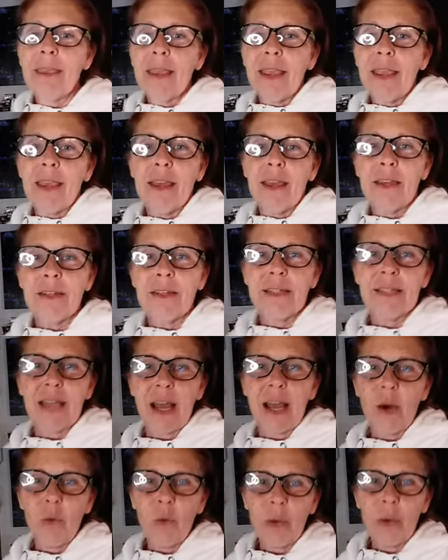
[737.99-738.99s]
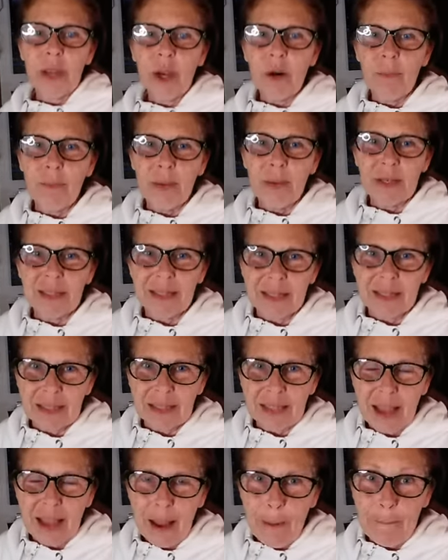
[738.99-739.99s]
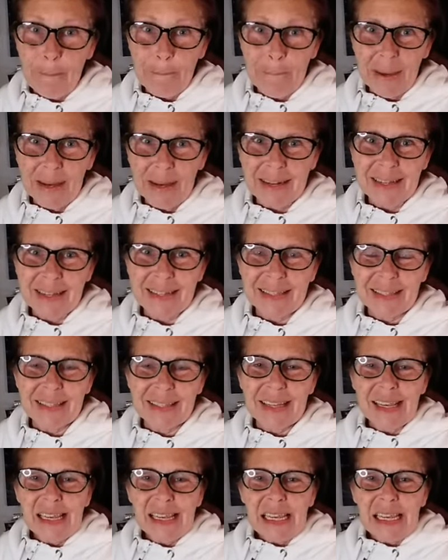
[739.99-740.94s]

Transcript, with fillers: And uh, we are business buddies.